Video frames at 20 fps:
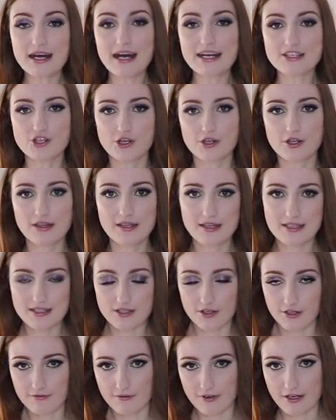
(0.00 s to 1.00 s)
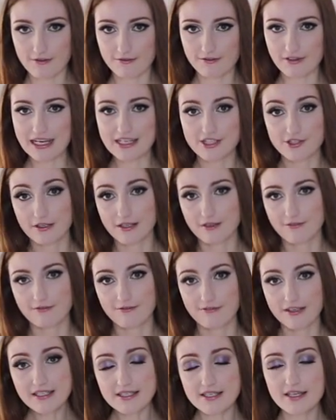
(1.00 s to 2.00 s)
I don't think it's got a very flattering
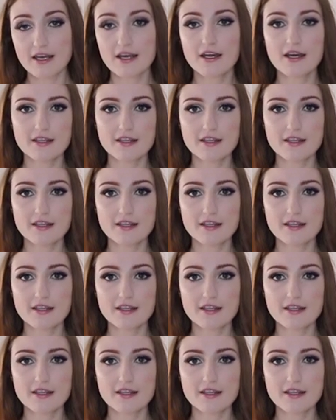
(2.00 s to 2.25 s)
fit.